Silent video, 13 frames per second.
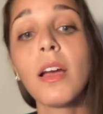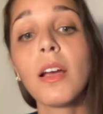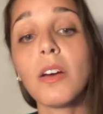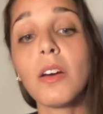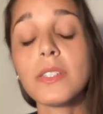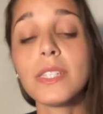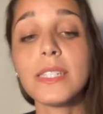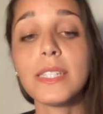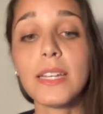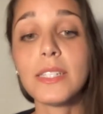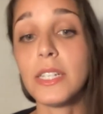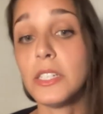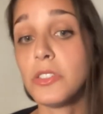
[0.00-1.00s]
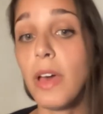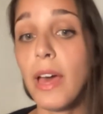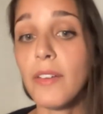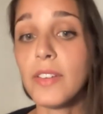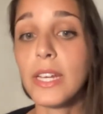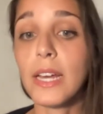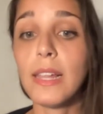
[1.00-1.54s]
coaxes us into
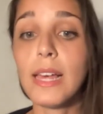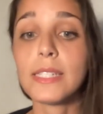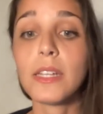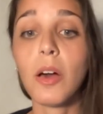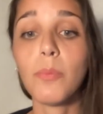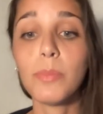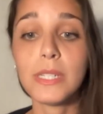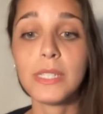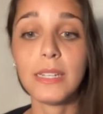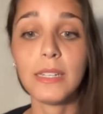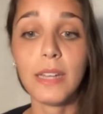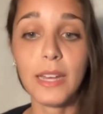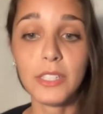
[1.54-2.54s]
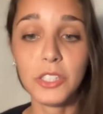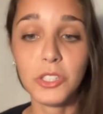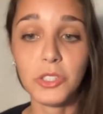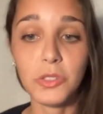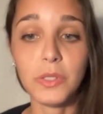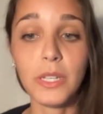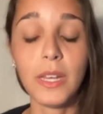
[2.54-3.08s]
having a less complacent
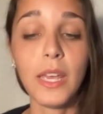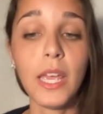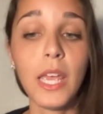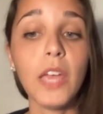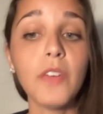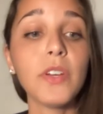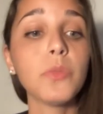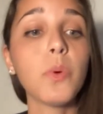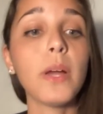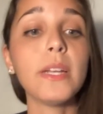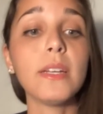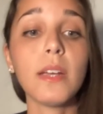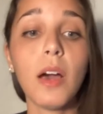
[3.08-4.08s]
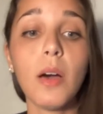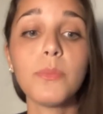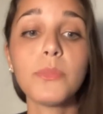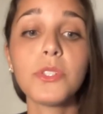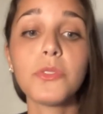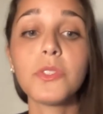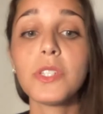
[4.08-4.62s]
attitude, even when it
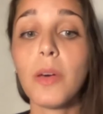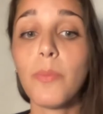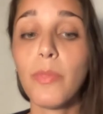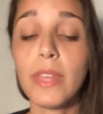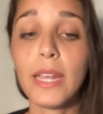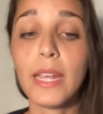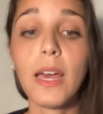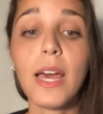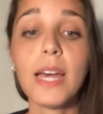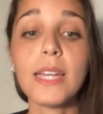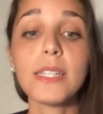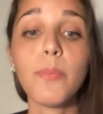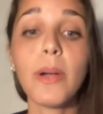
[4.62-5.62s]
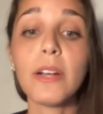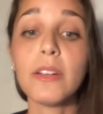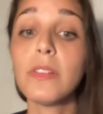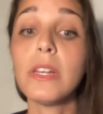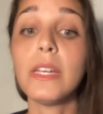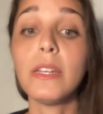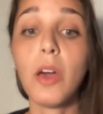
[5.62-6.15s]
comes to something as
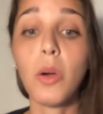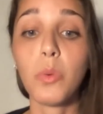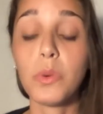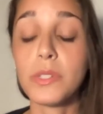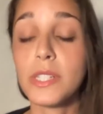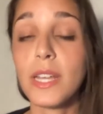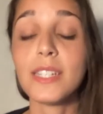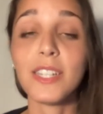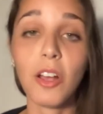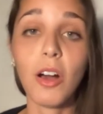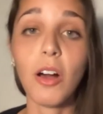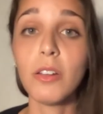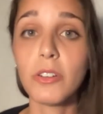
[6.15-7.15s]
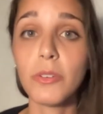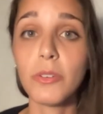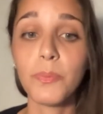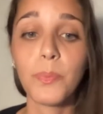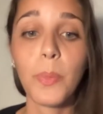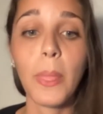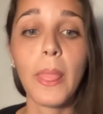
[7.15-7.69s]
apparently innocuous as a color.
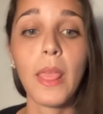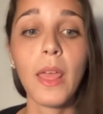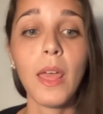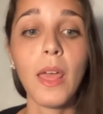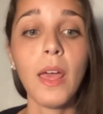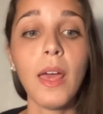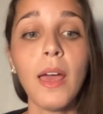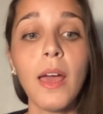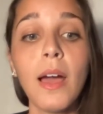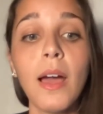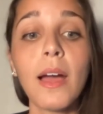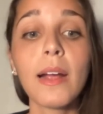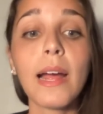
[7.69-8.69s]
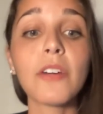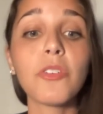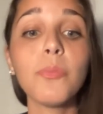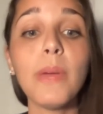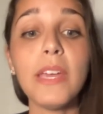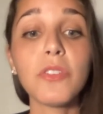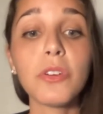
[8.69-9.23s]
Carol
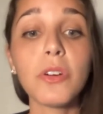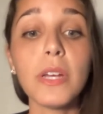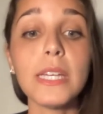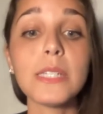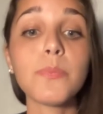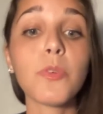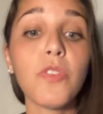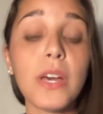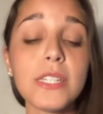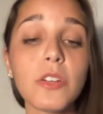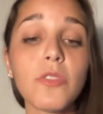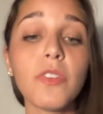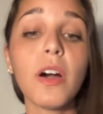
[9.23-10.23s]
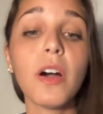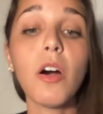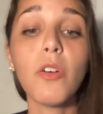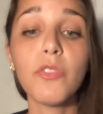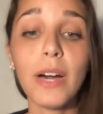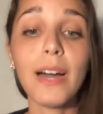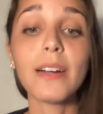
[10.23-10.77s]
Mavor is professor of,
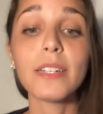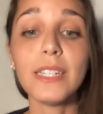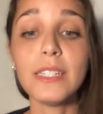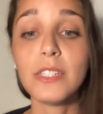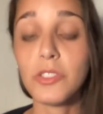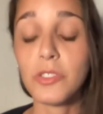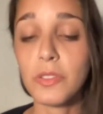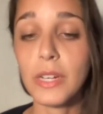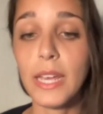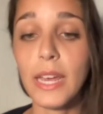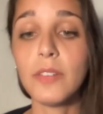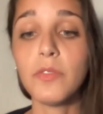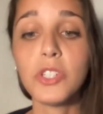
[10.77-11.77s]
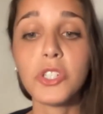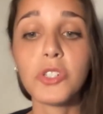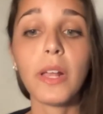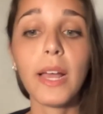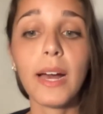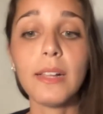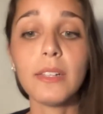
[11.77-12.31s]
of art history and
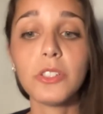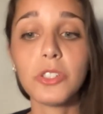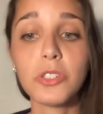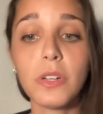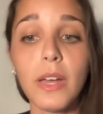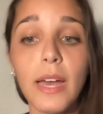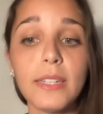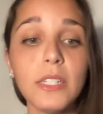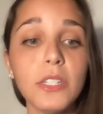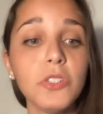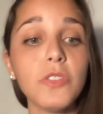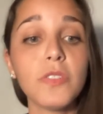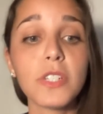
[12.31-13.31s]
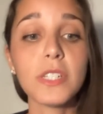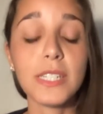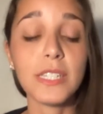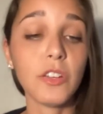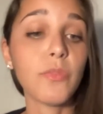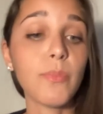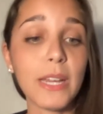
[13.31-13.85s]
visual culture at the
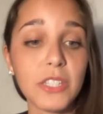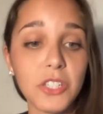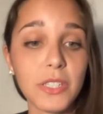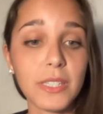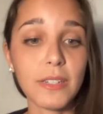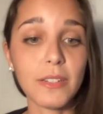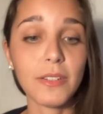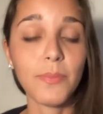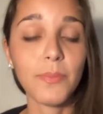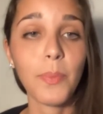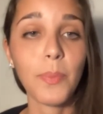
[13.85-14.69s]
University of Manchester.